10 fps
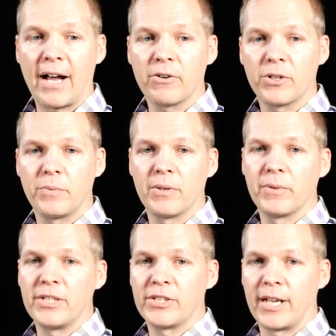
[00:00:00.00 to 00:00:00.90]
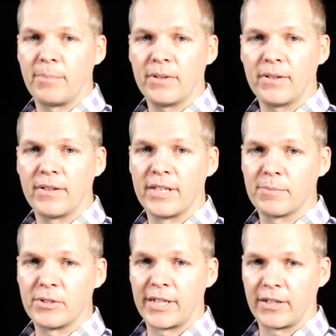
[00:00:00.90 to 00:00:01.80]
how could we reshape this
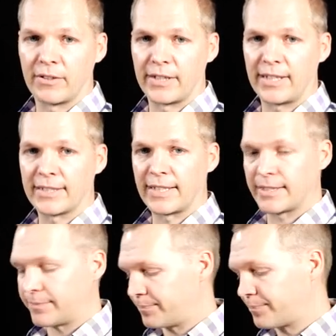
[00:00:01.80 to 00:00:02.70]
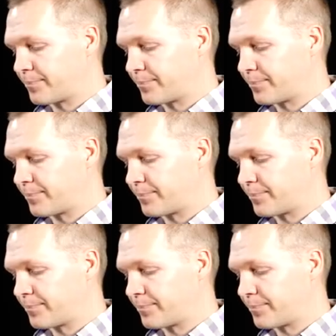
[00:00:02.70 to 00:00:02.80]
particular data set?